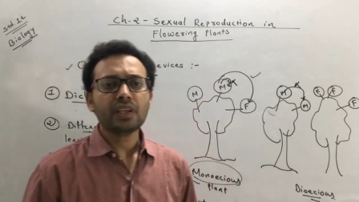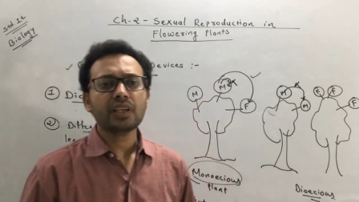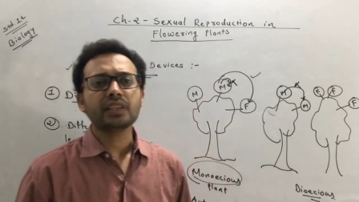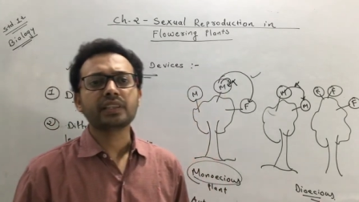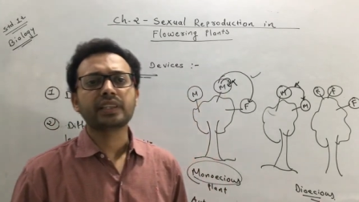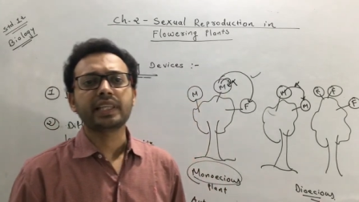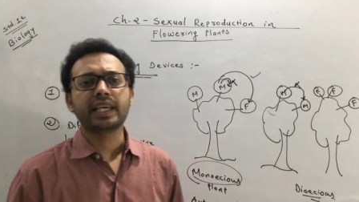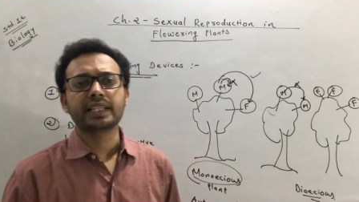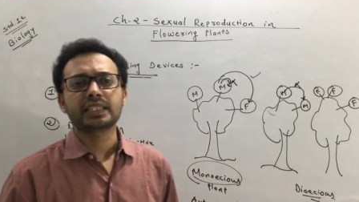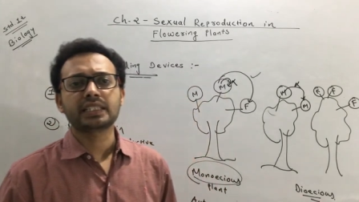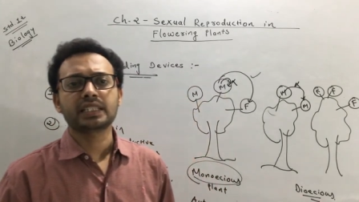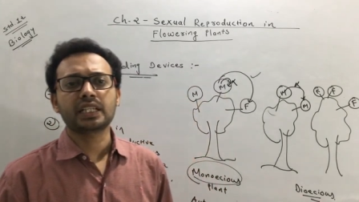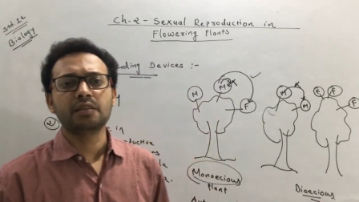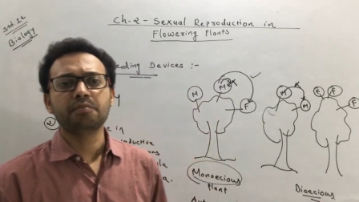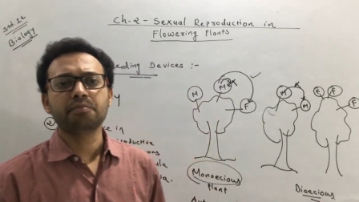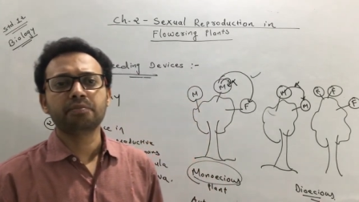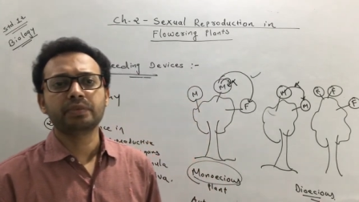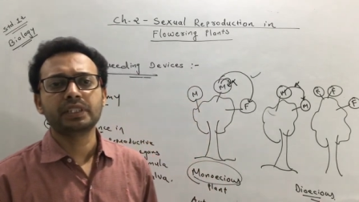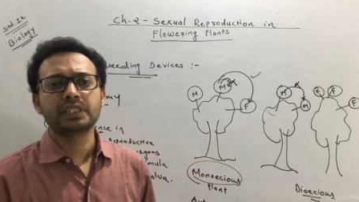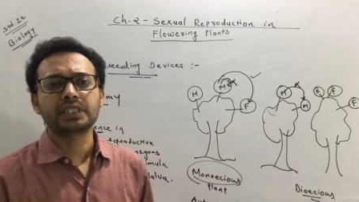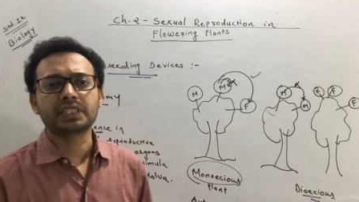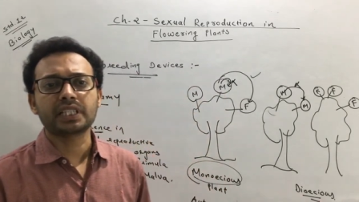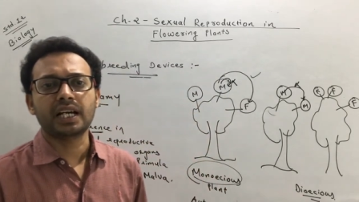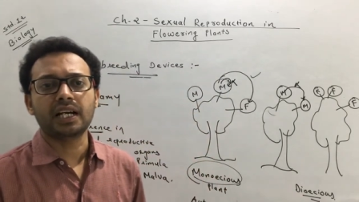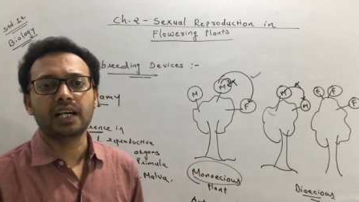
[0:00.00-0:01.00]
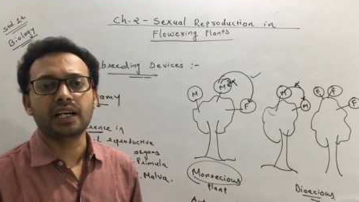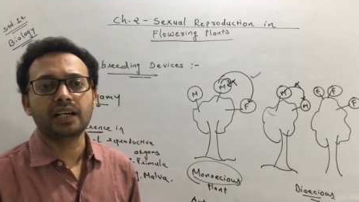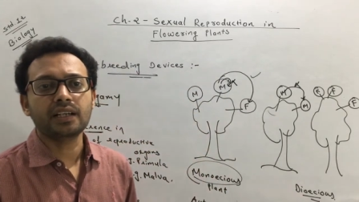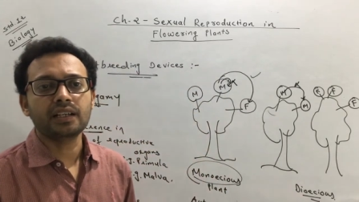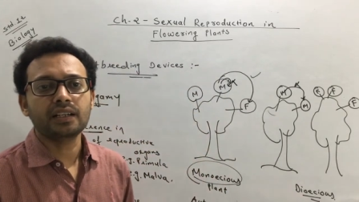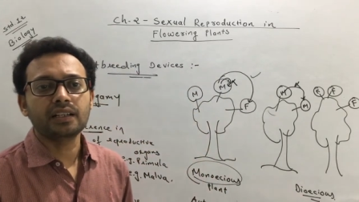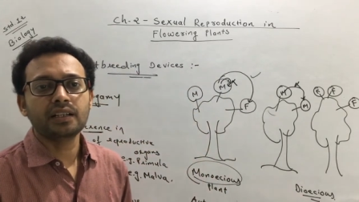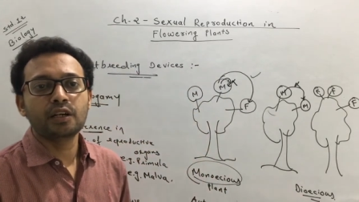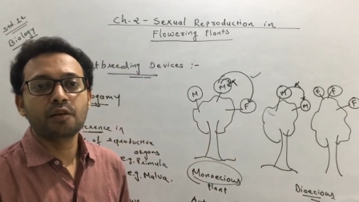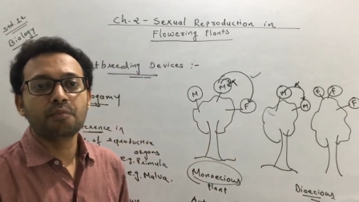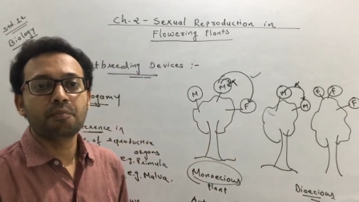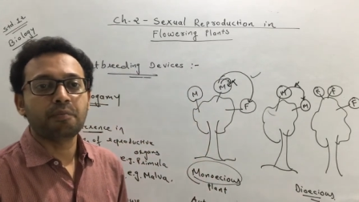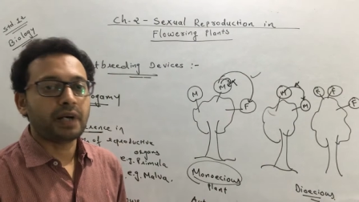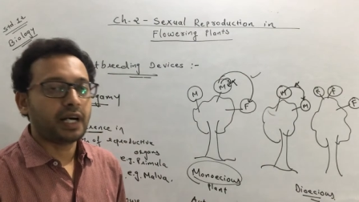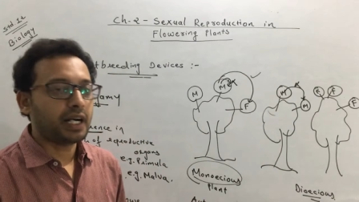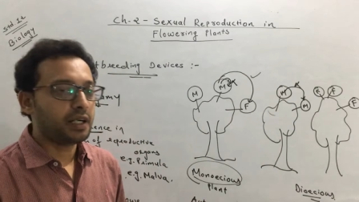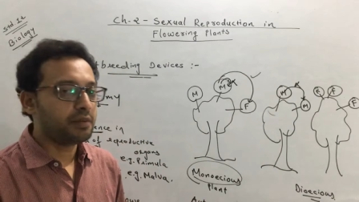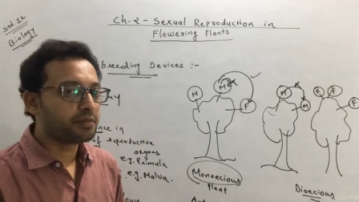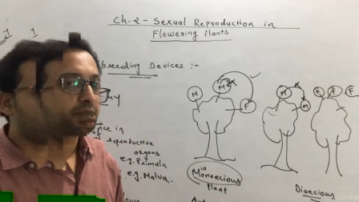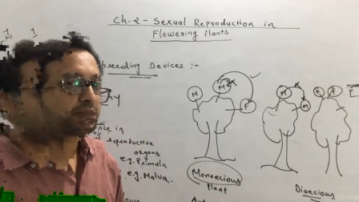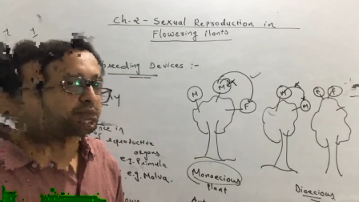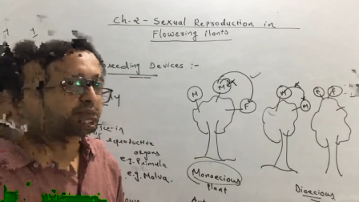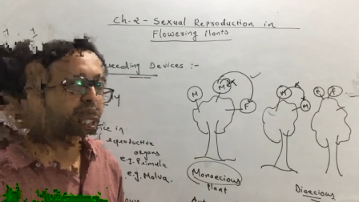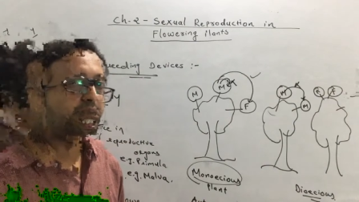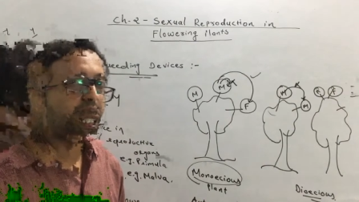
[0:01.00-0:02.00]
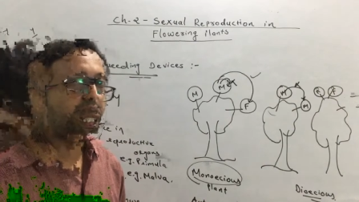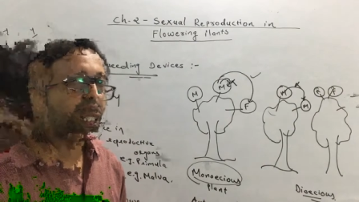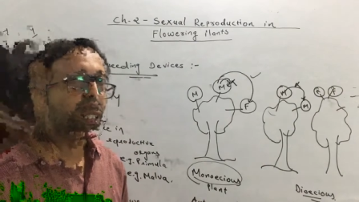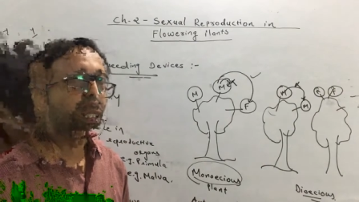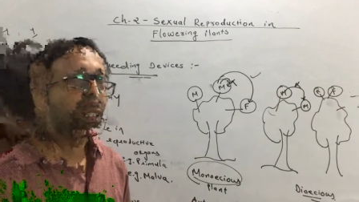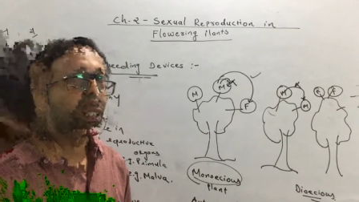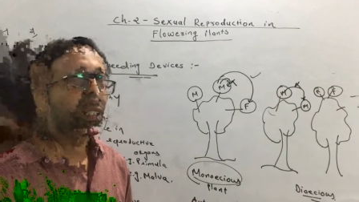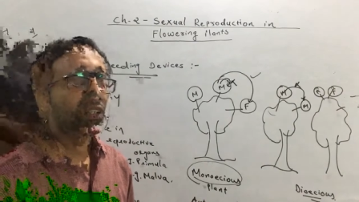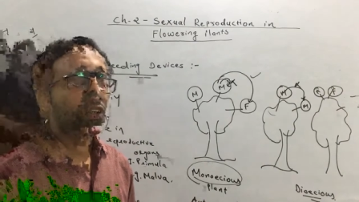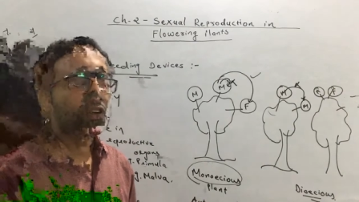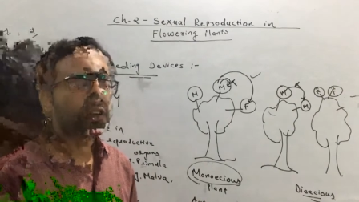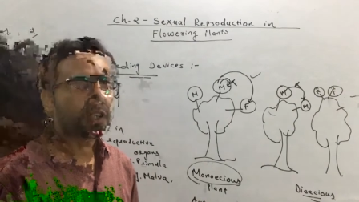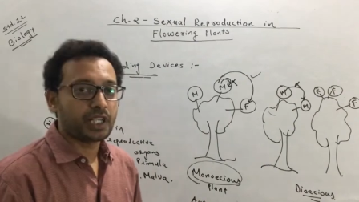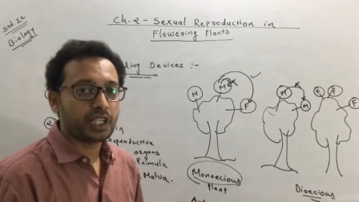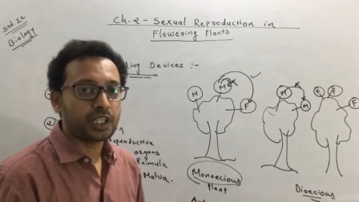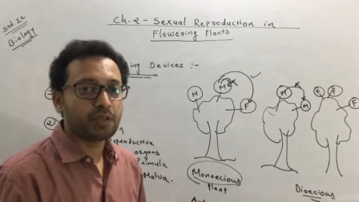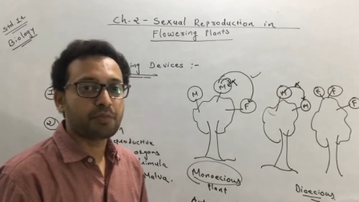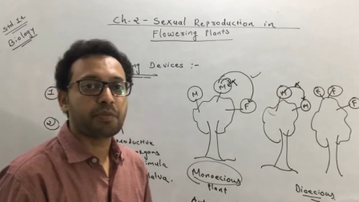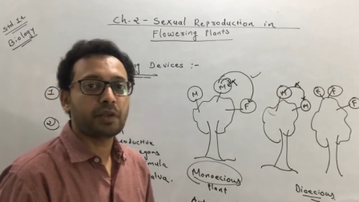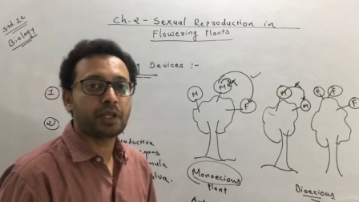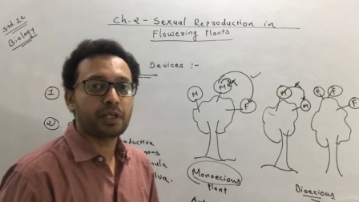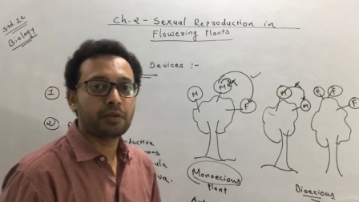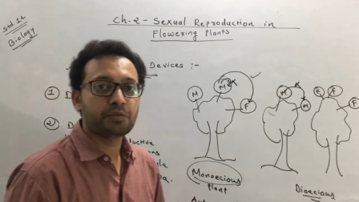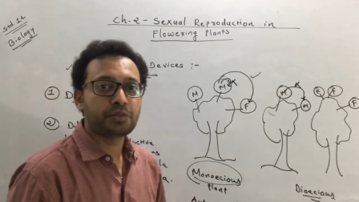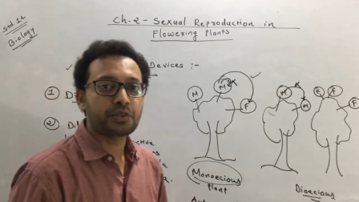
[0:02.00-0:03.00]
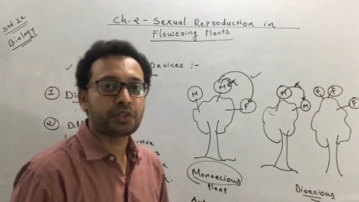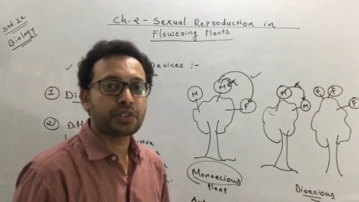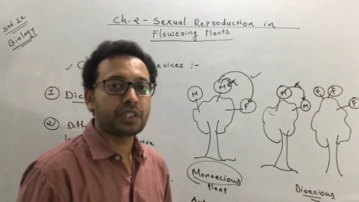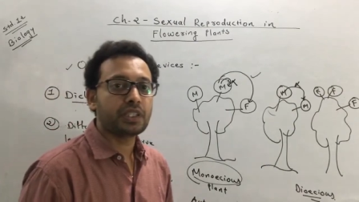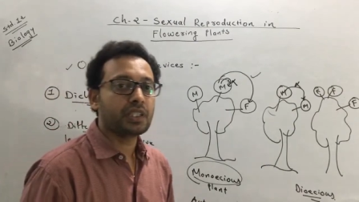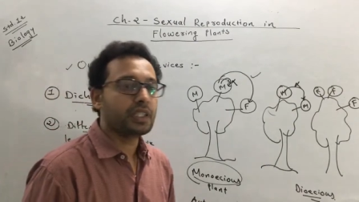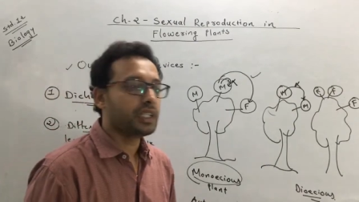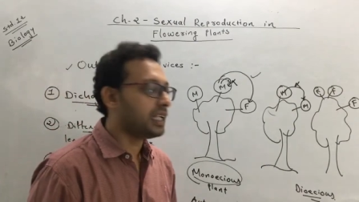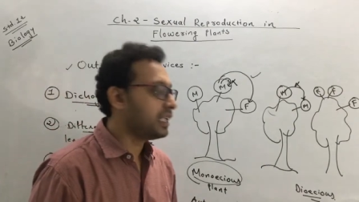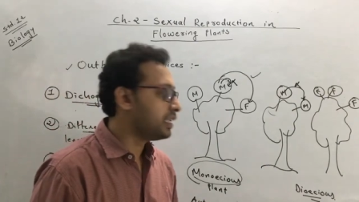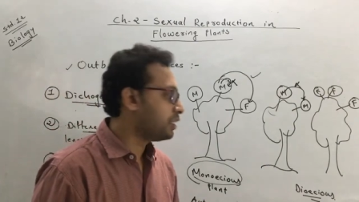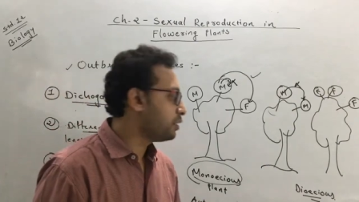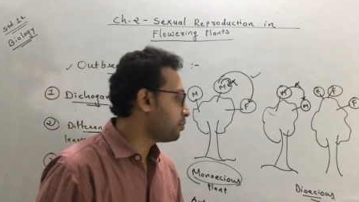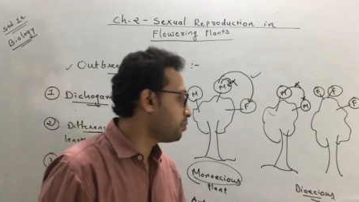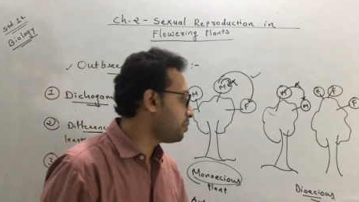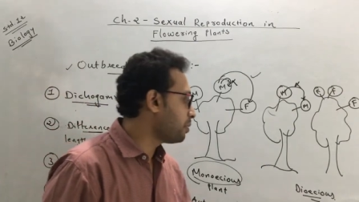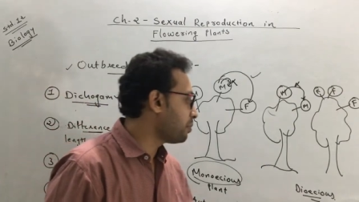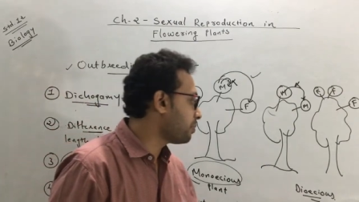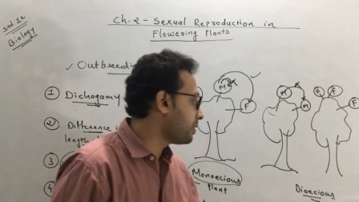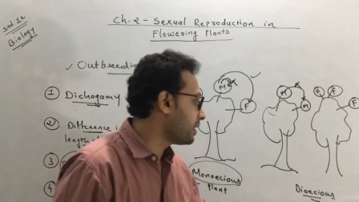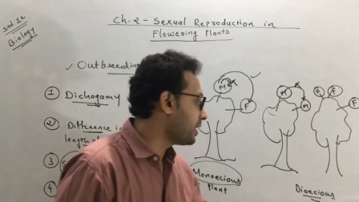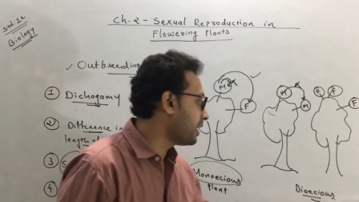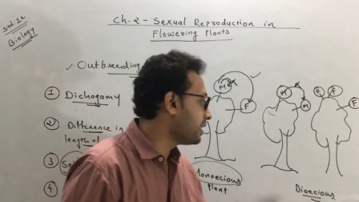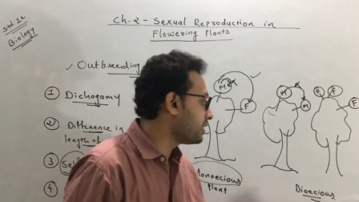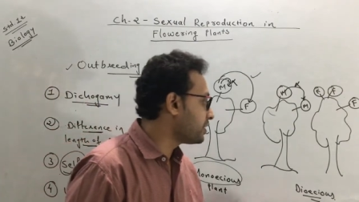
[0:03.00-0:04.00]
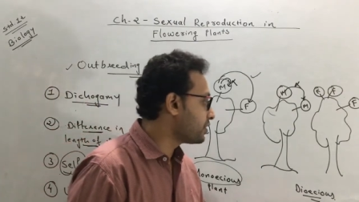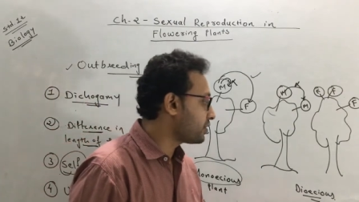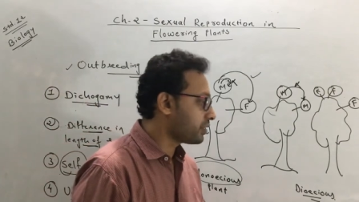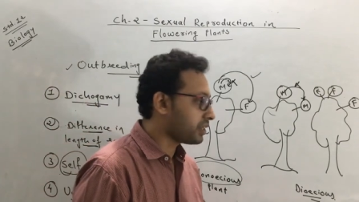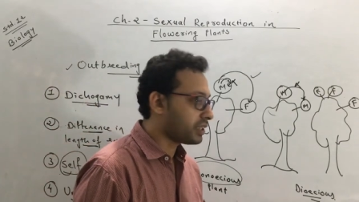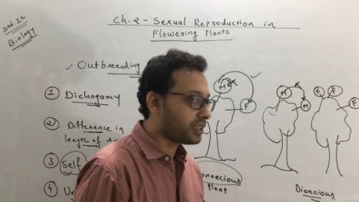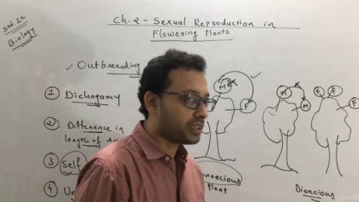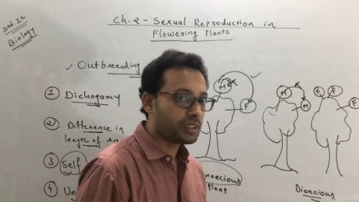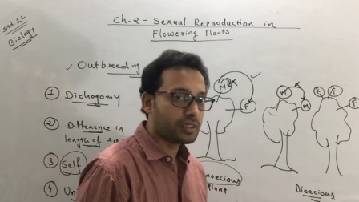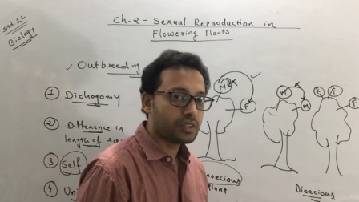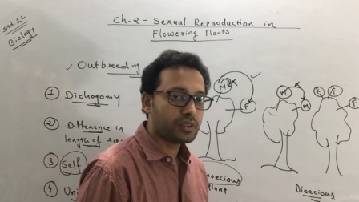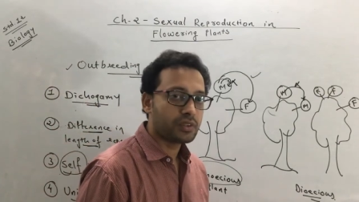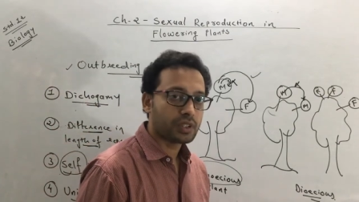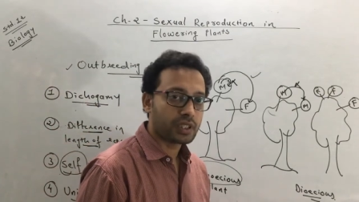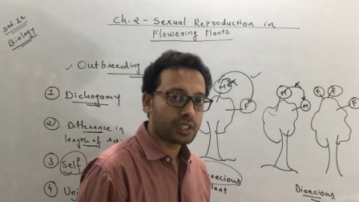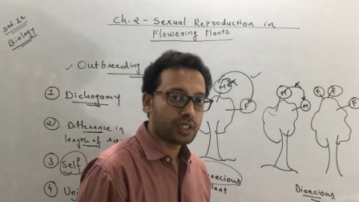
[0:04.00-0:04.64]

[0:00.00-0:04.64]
the examples are palm tree or date palm tree and the papaya tree.